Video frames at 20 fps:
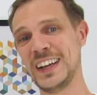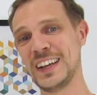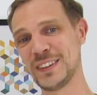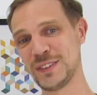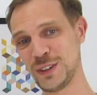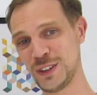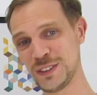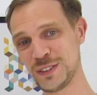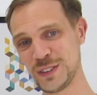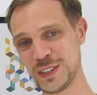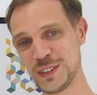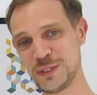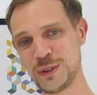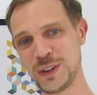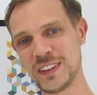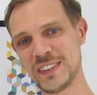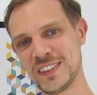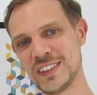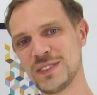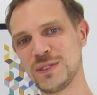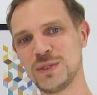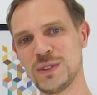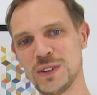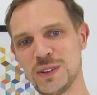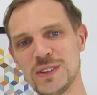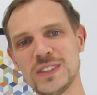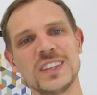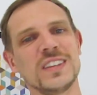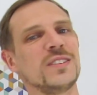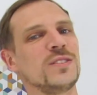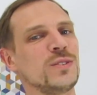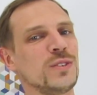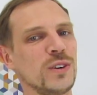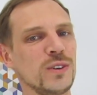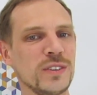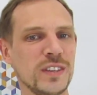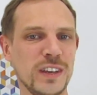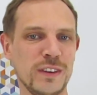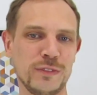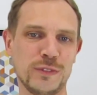It's also interesting to know that you
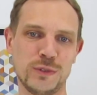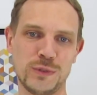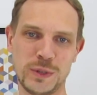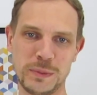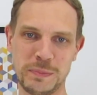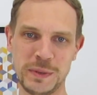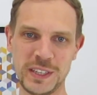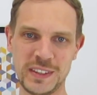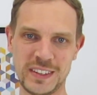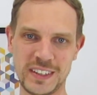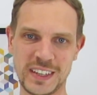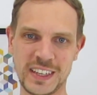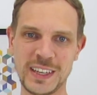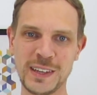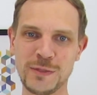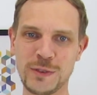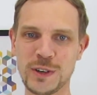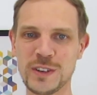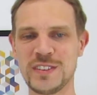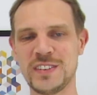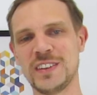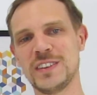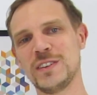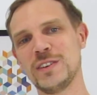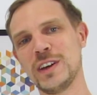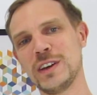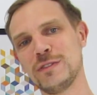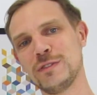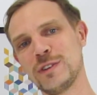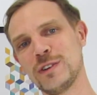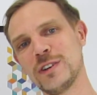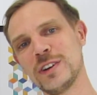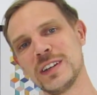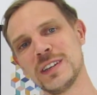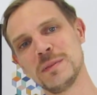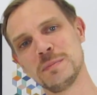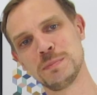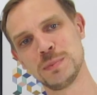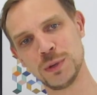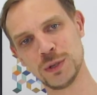don't have to repeat the keywords that you have
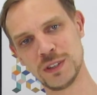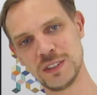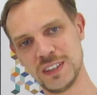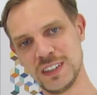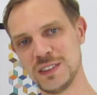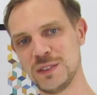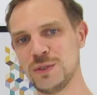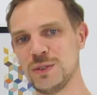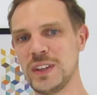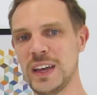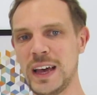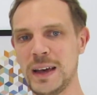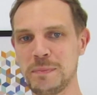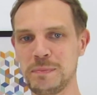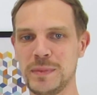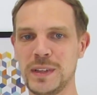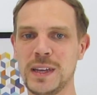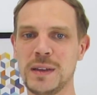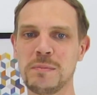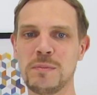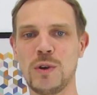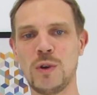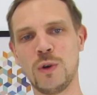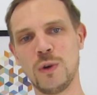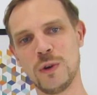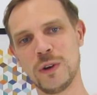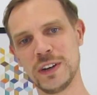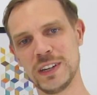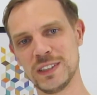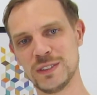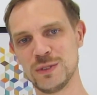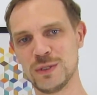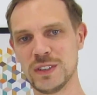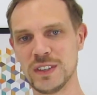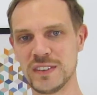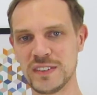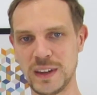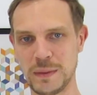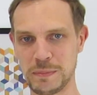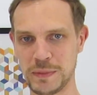already put into the app name or into
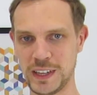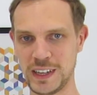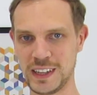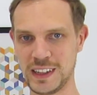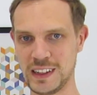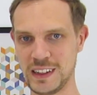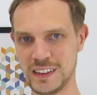the subtitle.